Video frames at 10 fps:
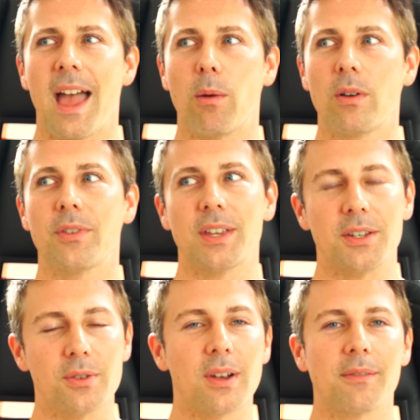However, they
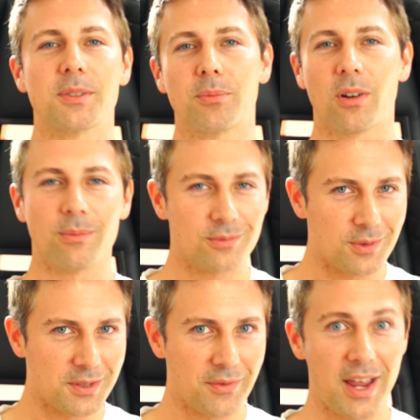do have some problems
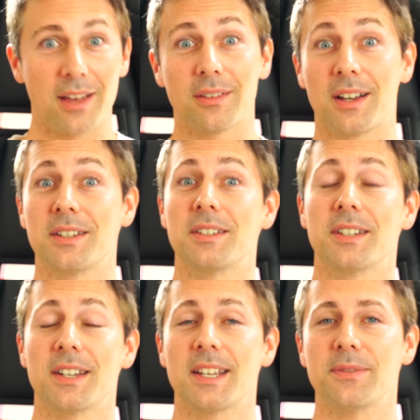which I've outlined in
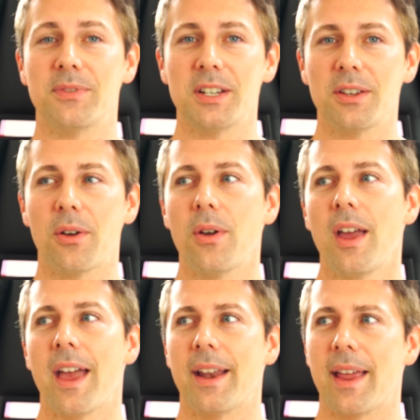today's video
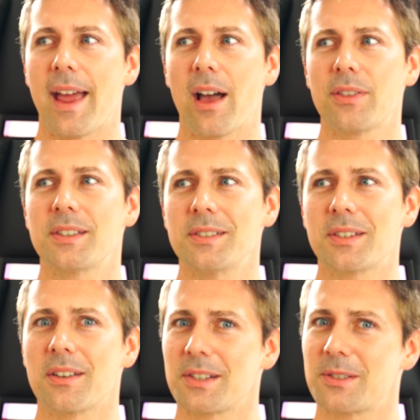and how this is
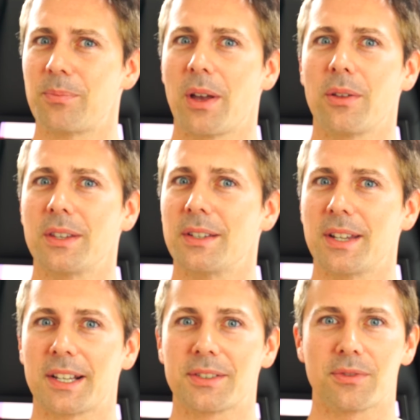gonna spell in the
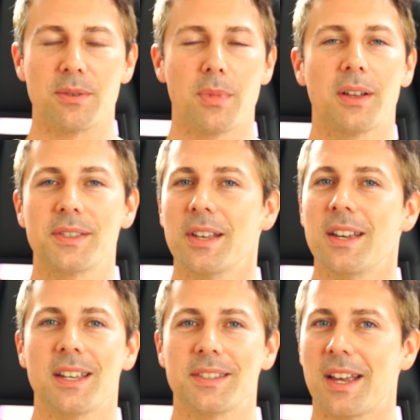next three months
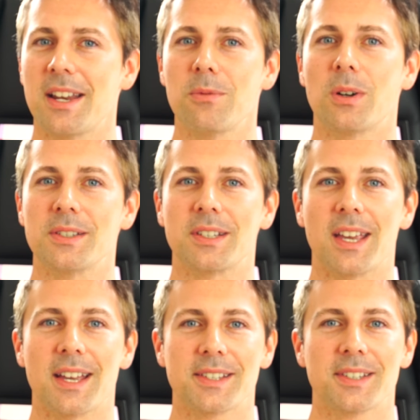is anyone's
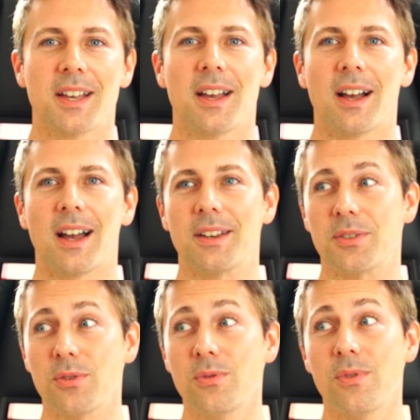guess. I
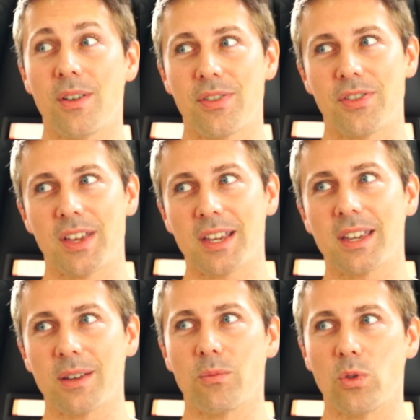do
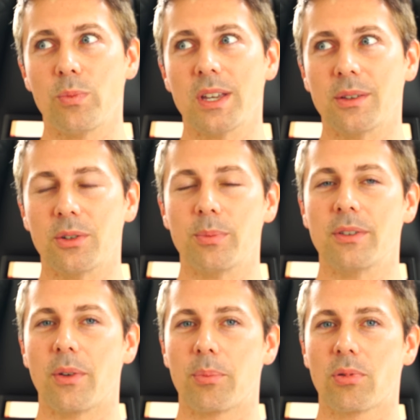think it will be a little
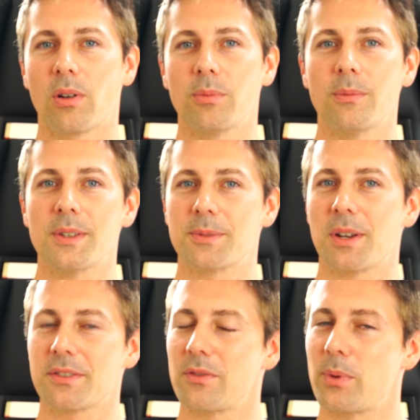bit of a problem,
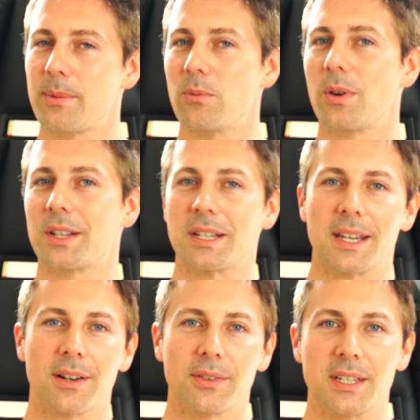especially if people wanting to
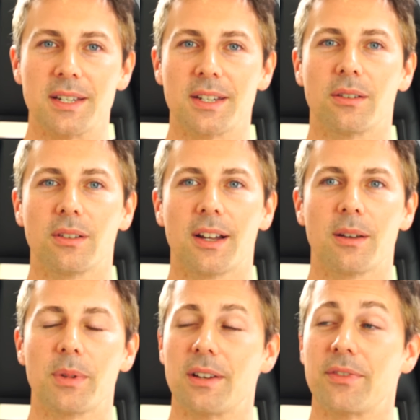get on the Intel
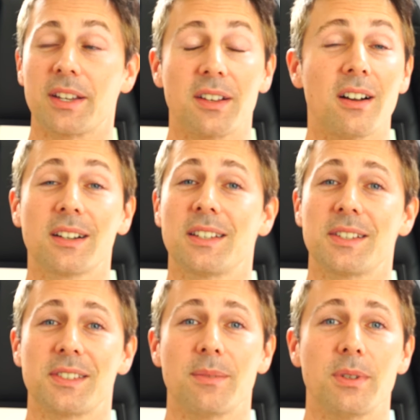lineup and if they can't get
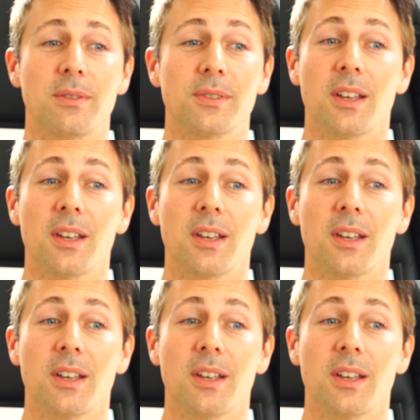the CPUs.